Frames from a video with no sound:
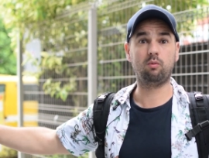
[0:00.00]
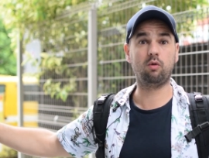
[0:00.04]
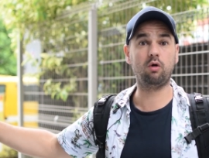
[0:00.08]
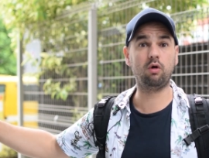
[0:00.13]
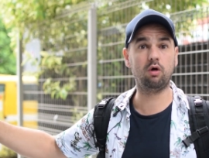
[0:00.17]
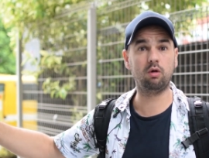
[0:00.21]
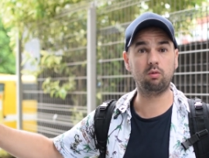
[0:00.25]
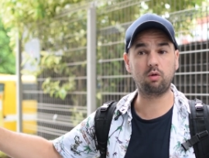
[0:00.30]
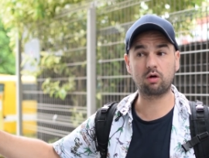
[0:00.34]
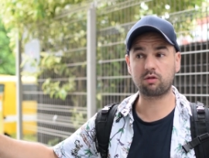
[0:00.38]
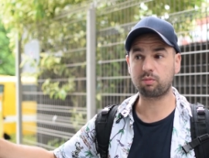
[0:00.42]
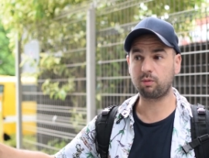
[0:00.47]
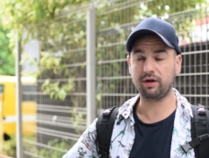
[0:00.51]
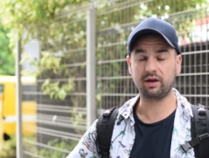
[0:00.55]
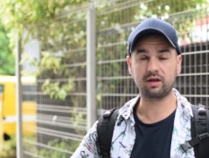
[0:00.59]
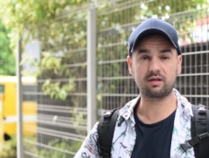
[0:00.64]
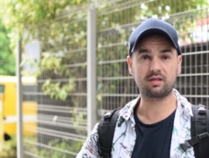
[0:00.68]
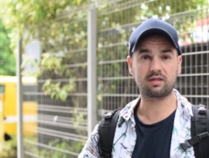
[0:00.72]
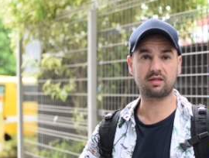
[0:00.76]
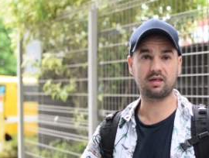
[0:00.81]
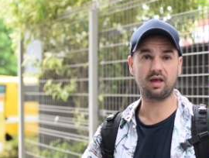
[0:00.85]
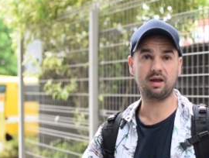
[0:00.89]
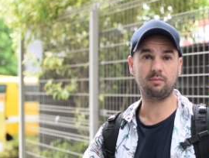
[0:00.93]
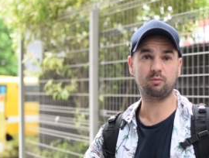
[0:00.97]
Well, what's my
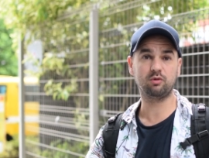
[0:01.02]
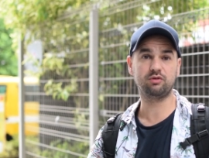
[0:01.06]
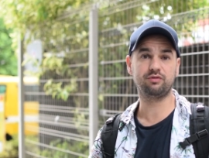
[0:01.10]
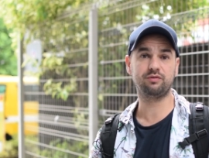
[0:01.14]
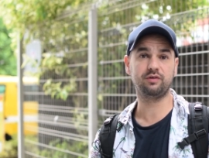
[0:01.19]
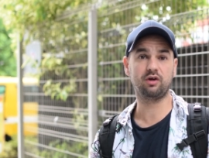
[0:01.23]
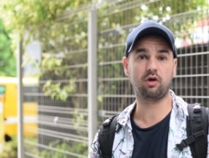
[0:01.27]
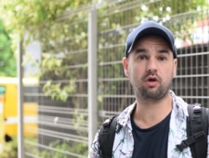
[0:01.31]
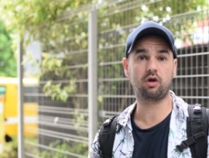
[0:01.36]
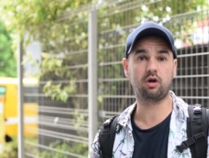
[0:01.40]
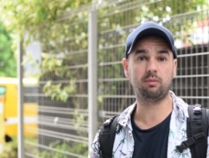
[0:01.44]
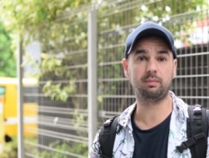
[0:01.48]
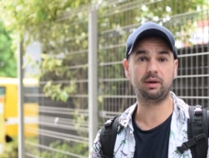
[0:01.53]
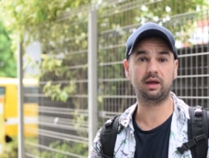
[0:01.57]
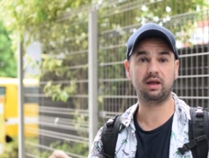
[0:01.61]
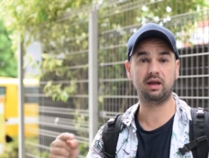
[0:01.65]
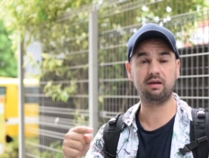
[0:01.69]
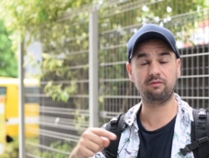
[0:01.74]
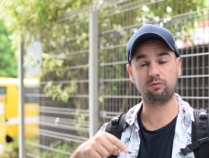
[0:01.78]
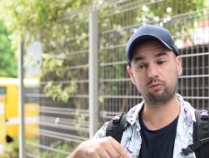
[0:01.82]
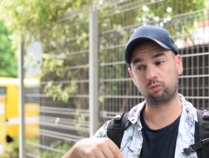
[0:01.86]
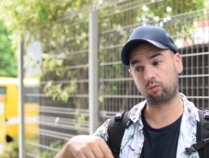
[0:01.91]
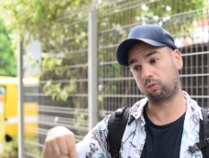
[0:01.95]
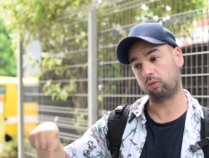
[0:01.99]
next sandwich video going to be?
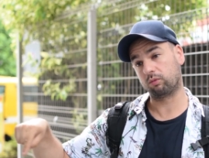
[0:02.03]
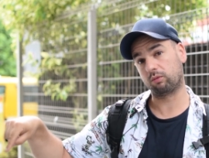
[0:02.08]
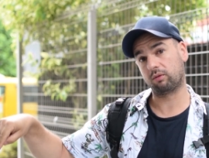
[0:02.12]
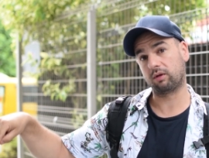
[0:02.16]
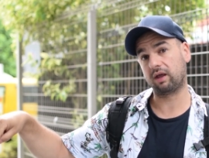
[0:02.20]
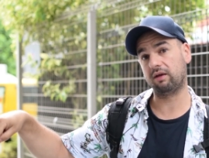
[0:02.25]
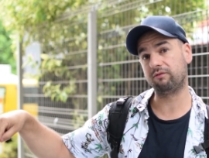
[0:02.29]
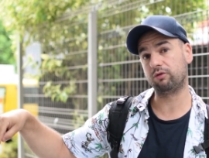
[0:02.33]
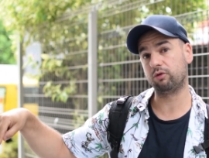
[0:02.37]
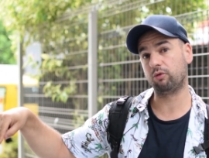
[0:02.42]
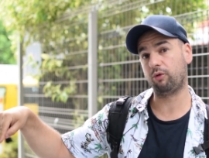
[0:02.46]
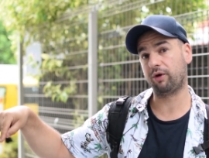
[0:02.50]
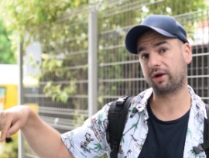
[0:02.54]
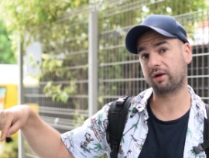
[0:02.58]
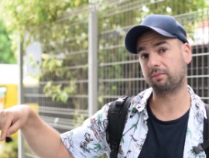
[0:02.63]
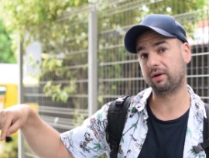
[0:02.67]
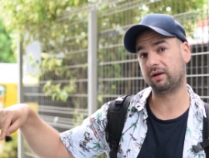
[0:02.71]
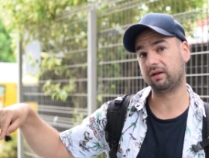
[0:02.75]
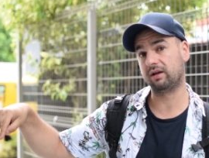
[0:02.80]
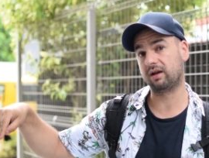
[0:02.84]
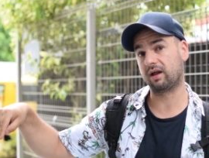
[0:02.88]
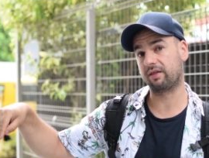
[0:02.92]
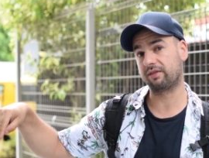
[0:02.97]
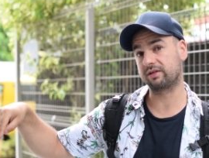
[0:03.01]
If, if you
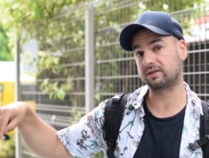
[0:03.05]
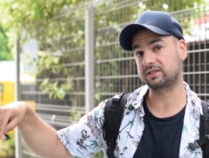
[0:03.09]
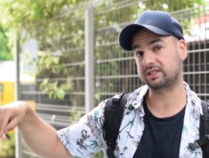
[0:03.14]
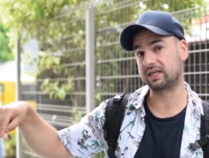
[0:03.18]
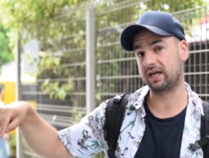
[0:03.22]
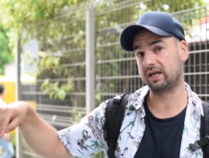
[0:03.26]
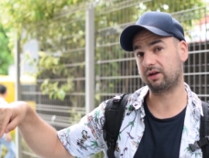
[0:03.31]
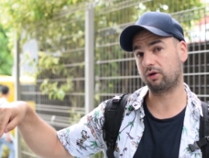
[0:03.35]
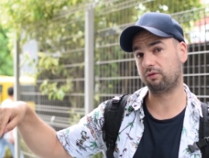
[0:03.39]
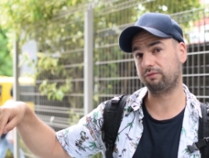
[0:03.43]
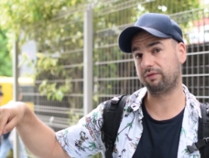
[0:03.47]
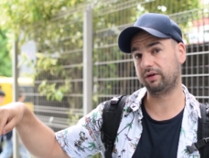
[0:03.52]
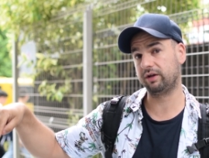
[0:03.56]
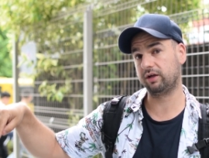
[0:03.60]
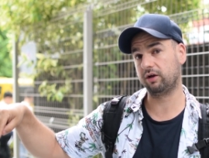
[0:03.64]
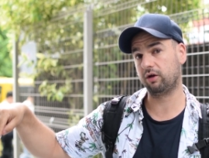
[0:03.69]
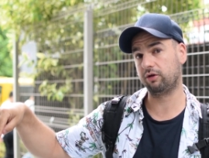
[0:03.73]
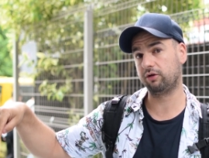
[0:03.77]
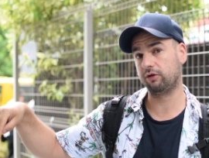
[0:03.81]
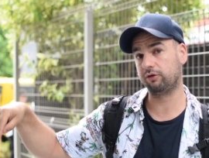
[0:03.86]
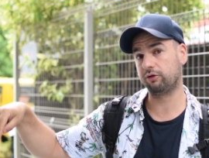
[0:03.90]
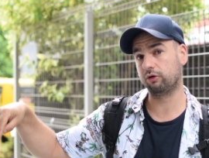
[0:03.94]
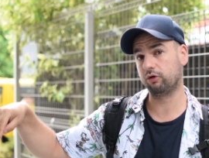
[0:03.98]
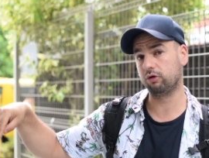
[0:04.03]
recommend another Sando video
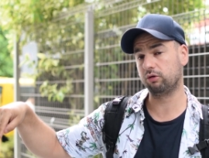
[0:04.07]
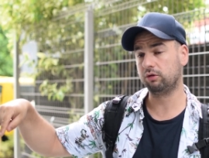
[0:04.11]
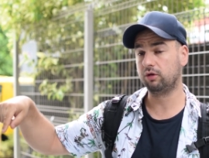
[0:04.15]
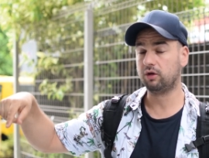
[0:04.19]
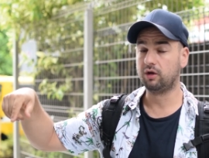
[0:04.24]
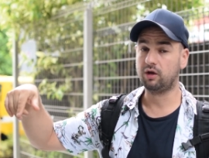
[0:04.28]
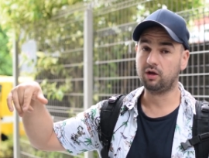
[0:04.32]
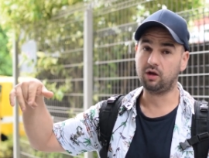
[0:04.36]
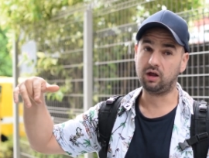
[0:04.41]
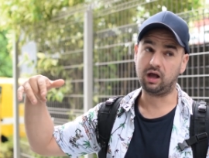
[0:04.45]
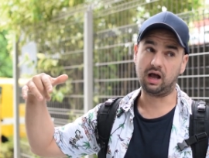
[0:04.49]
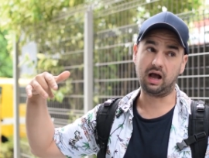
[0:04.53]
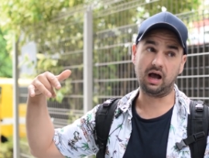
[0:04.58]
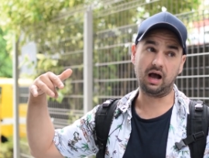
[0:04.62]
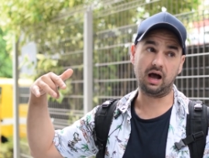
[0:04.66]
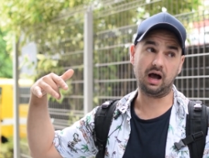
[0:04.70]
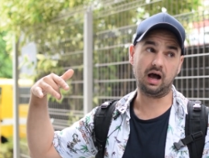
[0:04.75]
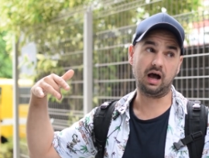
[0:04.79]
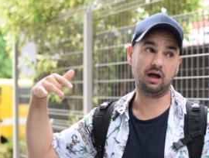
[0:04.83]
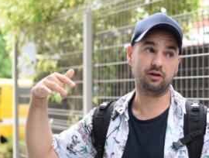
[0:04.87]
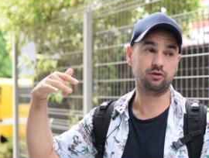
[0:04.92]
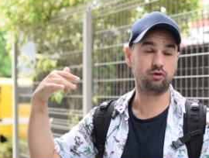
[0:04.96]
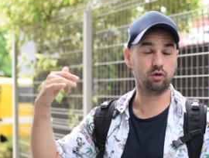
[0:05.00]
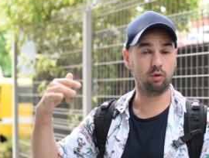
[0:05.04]
to do,
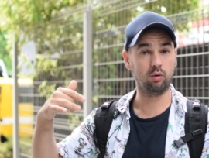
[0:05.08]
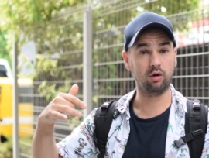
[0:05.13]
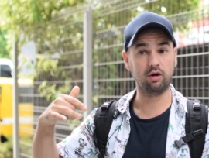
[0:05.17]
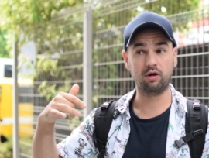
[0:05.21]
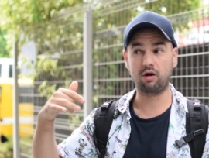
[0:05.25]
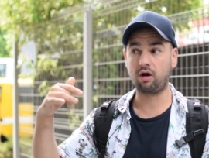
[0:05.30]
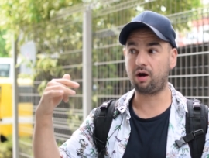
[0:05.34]
uh, do it.